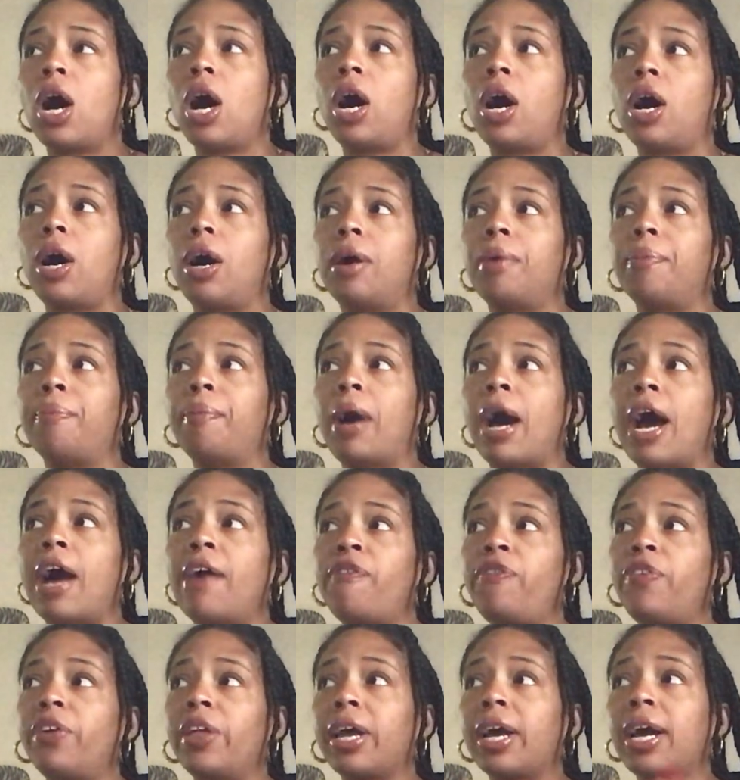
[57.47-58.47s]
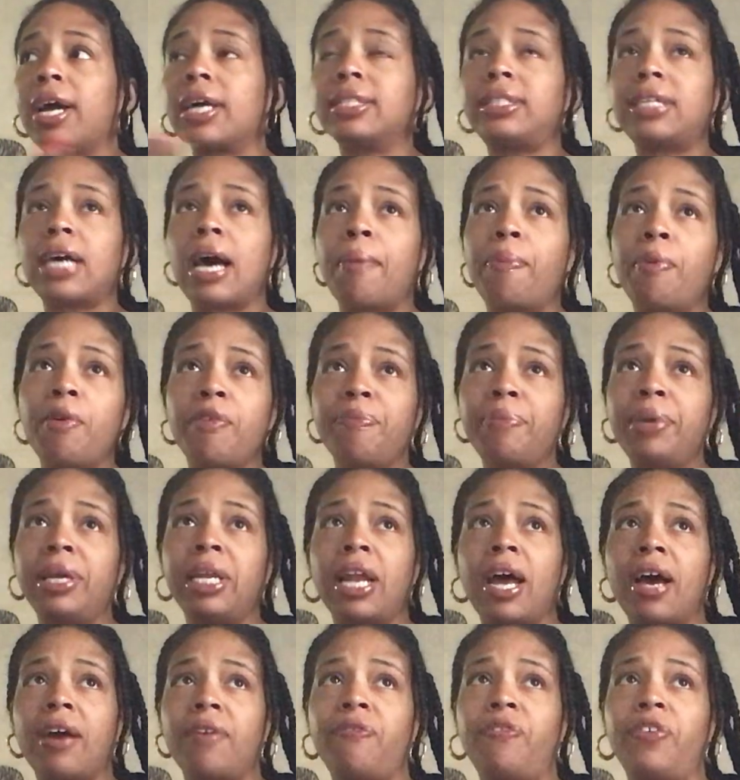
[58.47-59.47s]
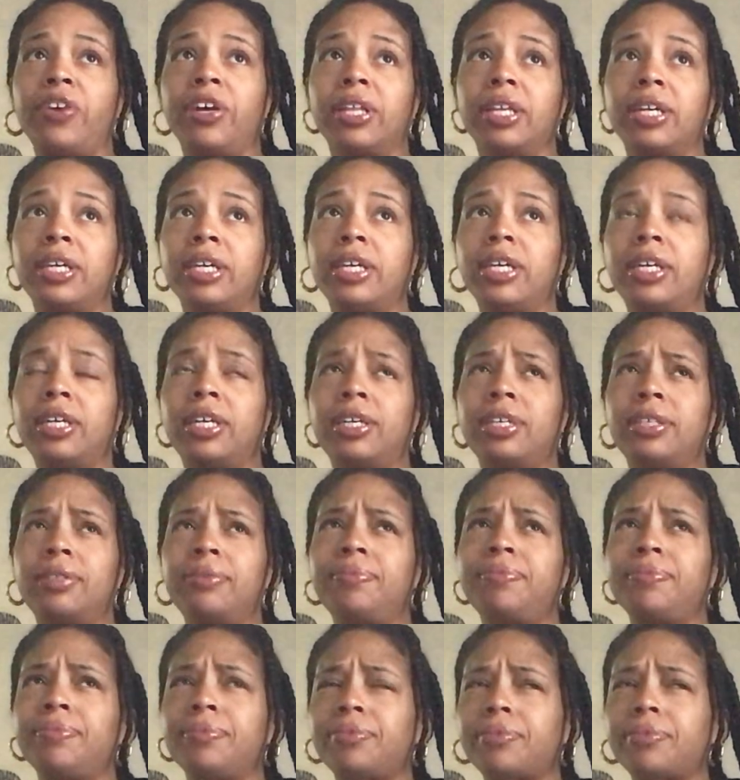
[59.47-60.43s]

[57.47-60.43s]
I feel like on top of me not feeling good,